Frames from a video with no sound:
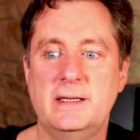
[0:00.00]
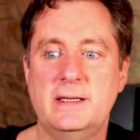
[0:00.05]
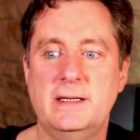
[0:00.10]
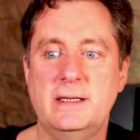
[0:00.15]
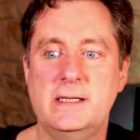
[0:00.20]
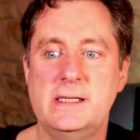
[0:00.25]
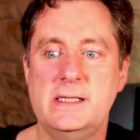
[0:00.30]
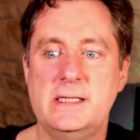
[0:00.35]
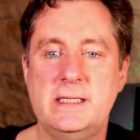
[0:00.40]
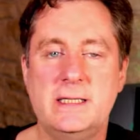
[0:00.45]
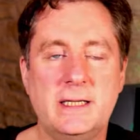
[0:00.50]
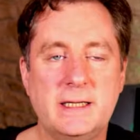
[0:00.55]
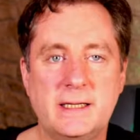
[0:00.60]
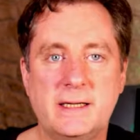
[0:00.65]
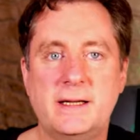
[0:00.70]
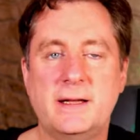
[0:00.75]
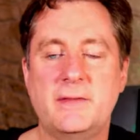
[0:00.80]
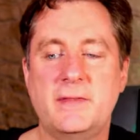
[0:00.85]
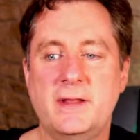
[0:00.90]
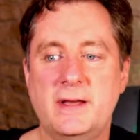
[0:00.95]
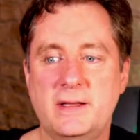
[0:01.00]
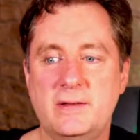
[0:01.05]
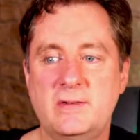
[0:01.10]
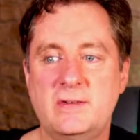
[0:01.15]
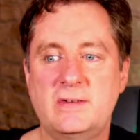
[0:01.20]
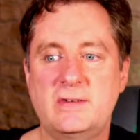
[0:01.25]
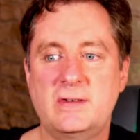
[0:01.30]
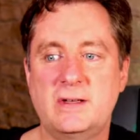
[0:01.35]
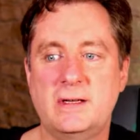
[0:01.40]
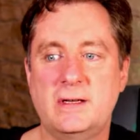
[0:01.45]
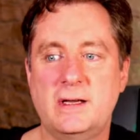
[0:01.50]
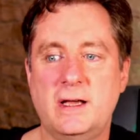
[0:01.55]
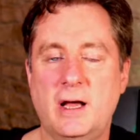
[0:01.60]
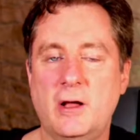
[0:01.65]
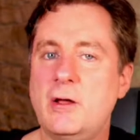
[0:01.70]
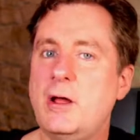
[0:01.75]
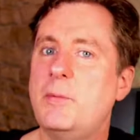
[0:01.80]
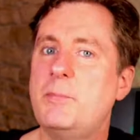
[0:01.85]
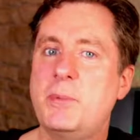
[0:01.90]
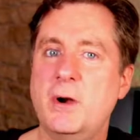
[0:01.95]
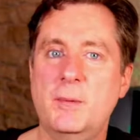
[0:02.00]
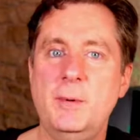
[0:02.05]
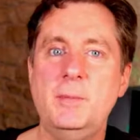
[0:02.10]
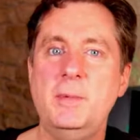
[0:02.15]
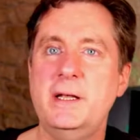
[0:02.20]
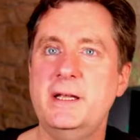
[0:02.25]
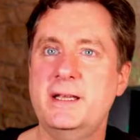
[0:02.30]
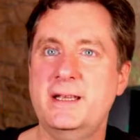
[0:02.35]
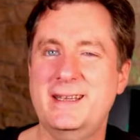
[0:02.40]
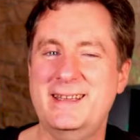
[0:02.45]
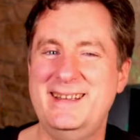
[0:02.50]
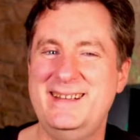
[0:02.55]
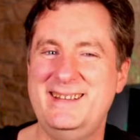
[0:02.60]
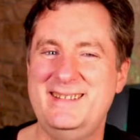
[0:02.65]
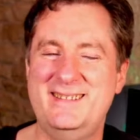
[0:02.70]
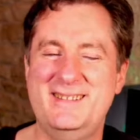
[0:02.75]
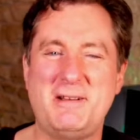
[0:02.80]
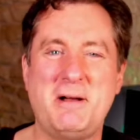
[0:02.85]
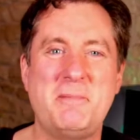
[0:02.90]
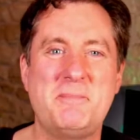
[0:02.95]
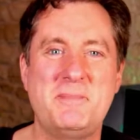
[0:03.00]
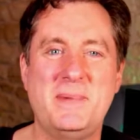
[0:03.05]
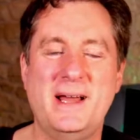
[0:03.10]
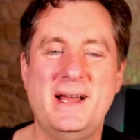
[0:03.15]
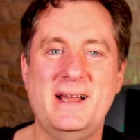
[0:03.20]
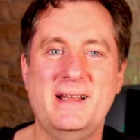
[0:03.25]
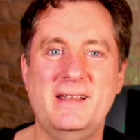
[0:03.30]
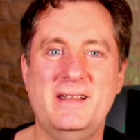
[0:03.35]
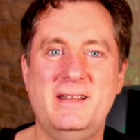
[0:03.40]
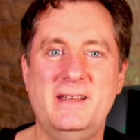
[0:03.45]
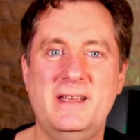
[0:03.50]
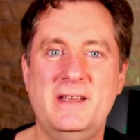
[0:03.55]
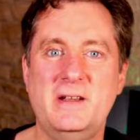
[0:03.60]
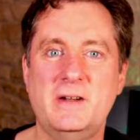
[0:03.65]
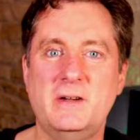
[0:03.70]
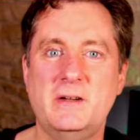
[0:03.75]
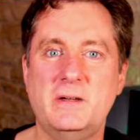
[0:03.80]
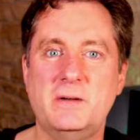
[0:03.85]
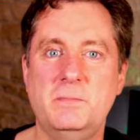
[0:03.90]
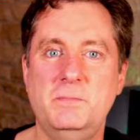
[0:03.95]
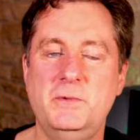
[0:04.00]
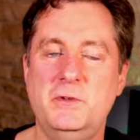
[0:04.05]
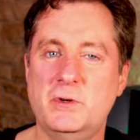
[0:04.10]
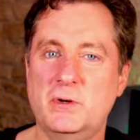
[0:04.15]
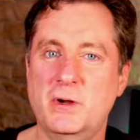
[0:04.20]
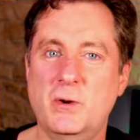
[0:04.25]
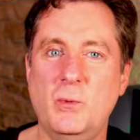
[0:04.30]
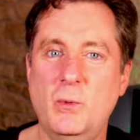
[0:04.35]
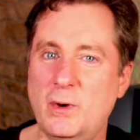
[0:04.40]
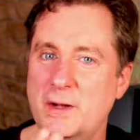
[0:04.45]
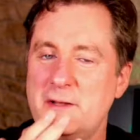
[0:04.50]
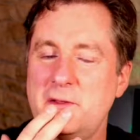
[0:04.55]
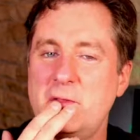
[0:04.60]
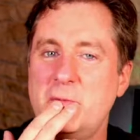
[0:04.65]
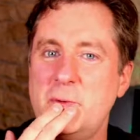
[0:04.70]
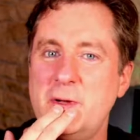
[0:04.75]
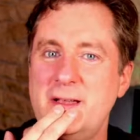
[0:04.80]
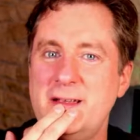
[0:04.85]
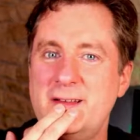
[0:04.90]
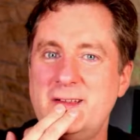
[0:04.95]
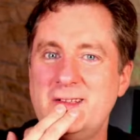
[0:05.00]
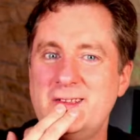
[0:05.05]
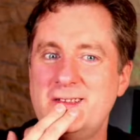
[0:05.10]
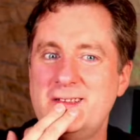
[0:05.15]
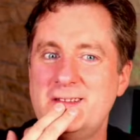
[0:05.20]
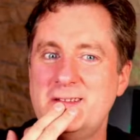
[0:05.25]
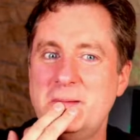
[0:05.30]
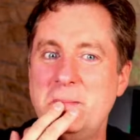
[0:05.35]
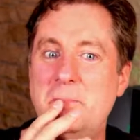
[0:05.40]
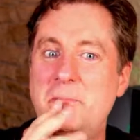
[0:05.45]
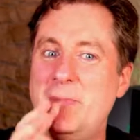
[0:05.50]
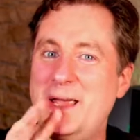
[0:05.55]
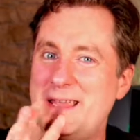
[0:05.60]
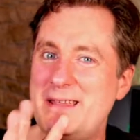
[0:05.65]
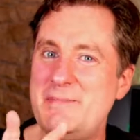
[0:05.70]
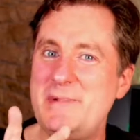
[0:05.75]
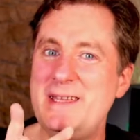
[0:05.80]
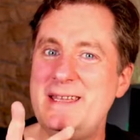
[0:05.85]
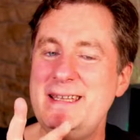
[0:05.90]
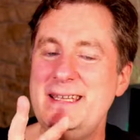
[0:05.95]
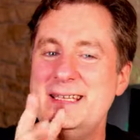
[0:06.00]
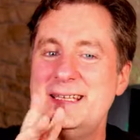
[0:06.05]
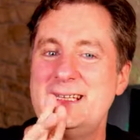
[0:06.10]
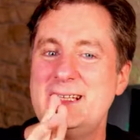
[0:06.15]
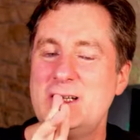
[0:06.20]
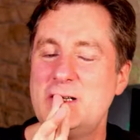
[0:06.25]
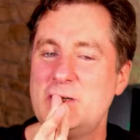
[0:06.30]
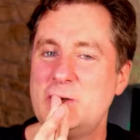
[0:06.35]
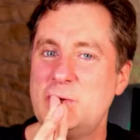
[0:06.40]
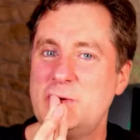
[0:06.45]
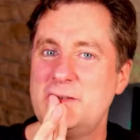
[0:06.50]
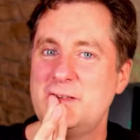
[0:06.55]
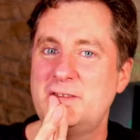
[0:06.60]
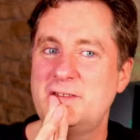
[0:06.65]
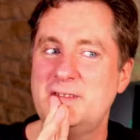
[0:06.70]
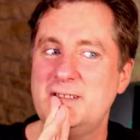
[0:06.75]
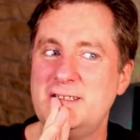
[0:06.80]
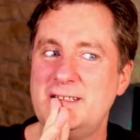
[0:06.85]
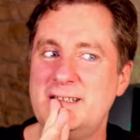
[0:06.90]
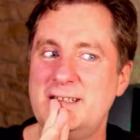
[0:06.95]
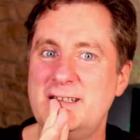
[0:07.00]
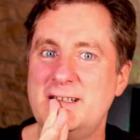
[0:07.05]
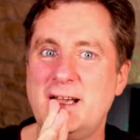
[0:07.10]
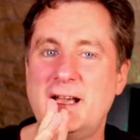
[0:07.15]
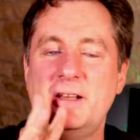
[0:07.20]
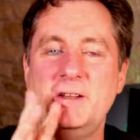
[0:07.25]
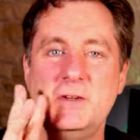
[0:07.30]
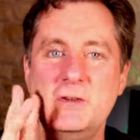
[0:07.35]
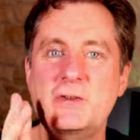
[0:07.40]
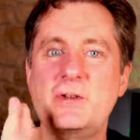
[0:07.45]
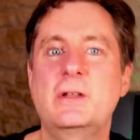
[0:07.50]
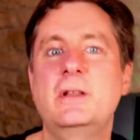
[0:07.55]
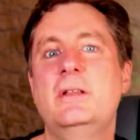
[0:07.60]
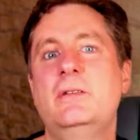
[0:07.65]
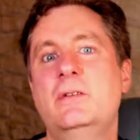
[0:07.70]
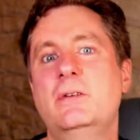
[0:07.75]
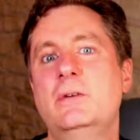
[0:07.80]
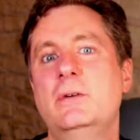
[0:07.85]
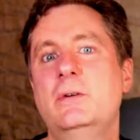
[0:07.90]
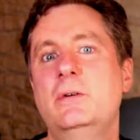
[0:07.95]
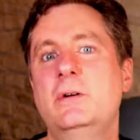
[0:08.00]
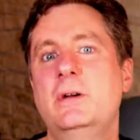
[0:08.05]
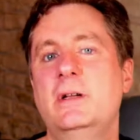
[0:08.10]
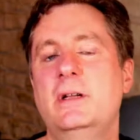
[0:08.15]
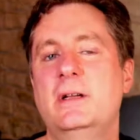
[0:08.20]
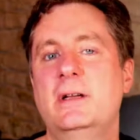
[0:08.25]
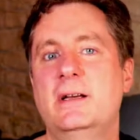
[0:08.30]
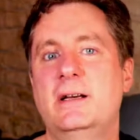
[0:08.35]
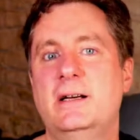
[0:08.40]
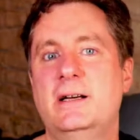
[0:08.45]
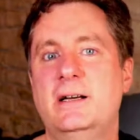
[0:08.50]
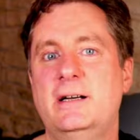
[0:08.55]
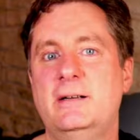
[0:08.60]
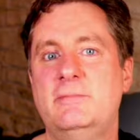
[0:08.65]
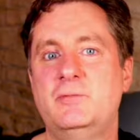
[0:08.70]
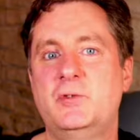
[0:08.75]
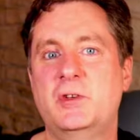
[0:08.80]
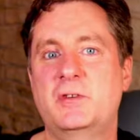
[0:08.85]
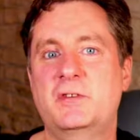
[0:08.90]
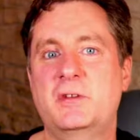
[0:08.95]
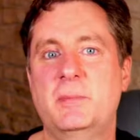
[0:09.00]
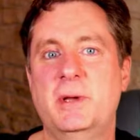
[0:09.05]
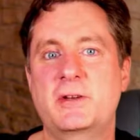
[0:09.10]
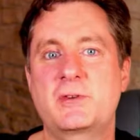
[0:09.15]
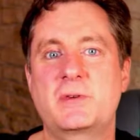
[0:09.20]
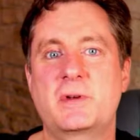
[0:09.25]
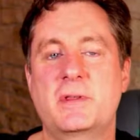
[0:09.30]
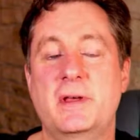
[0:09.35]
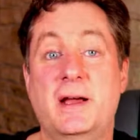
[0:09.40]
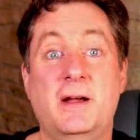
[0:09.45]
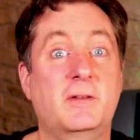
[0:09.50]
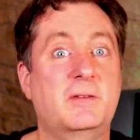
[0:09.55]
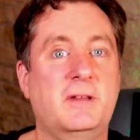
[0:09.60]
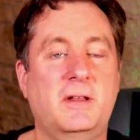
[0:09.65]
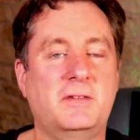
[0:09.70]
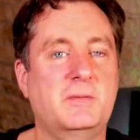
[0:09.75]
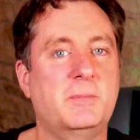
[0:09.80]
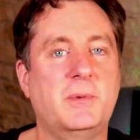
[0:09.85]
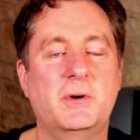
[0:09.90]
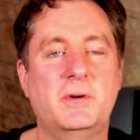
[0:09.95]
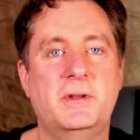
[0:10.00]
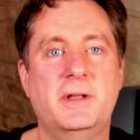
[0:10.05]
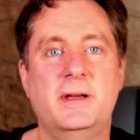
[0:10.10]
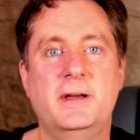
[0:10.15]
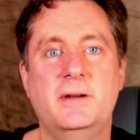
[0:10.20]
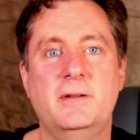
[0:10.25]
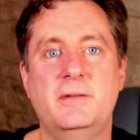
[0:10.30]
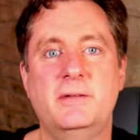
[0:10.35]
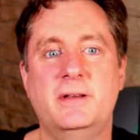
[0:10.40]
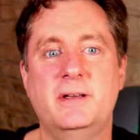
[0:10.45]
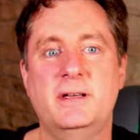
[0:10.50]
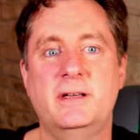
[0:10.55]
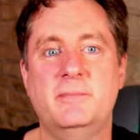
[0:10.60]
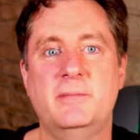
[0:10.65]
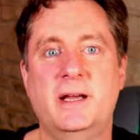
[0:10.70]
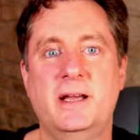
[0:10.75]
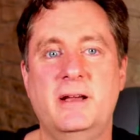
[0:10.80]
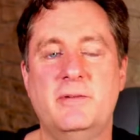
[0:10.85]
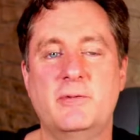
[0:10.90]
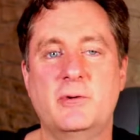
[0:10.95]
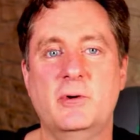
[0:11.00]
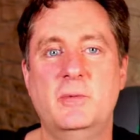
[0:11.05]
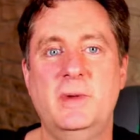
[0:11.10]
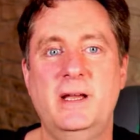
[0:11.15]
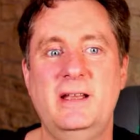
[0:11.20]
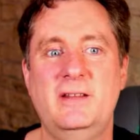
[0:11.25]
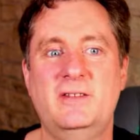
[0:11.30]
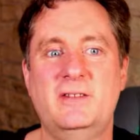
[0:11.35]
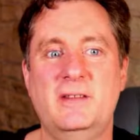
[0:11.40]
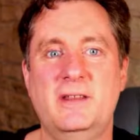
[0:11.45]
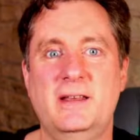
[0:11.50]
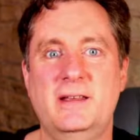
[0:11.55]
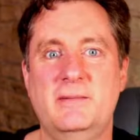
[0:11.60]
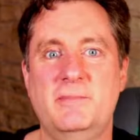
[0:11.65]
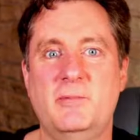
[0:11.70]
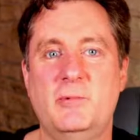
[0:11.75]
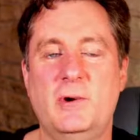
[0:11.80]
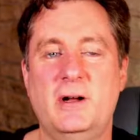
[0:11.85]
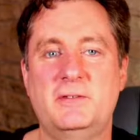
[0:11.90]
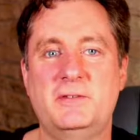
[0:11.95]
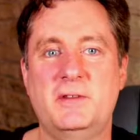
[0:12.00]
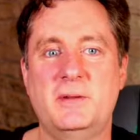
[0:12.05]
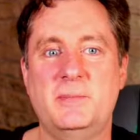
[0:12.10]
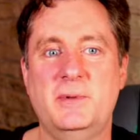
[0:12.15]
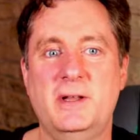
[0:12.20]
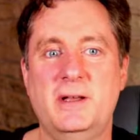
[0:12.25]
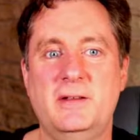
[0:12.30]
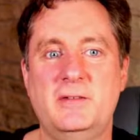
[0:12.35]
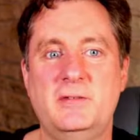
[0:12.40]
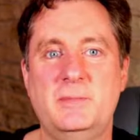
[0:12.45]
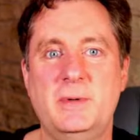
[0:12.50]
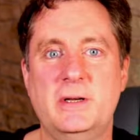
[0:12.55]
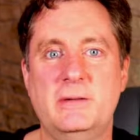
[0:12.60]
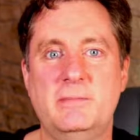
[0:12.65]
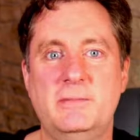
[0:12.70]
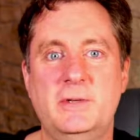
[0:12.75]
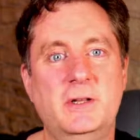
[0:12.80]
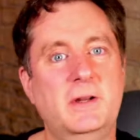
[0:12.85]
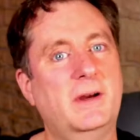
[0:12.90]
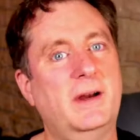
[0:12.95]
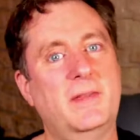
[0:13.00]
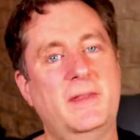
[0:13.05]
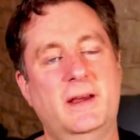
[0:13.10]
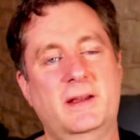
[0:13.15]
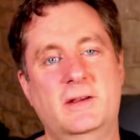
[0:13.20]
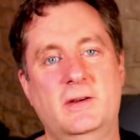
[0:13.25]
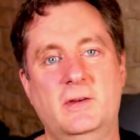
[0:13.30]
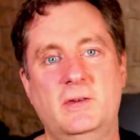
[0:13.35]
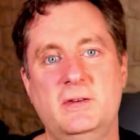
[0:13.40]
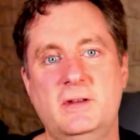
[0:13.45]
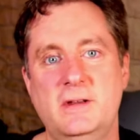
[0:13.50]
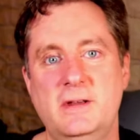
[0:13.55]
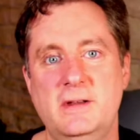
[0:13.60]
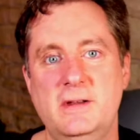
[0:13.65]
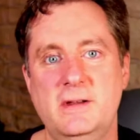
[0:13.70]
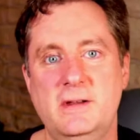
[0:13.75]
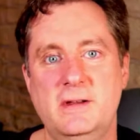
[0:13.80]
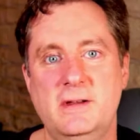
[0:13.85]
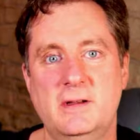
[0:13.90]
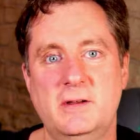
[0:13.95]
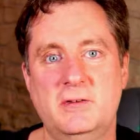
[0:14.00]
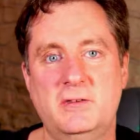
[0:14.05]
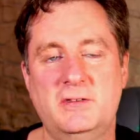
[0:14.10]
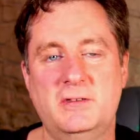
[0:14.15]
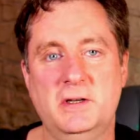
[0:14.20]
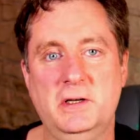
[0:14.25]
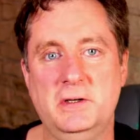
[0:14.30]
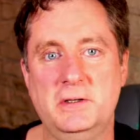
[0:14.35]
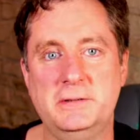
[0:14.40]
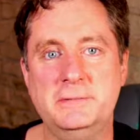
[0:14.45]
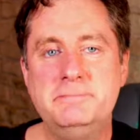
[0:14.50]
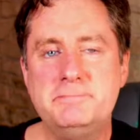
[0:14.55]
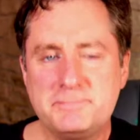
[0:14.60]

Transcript: yeah, that's I'll probably stop back here during one of the weeks, maybe. We'll see. I usually do, just to make sure the house hasn't burned down. I have roommates and they watch the place, but you know how that goes. So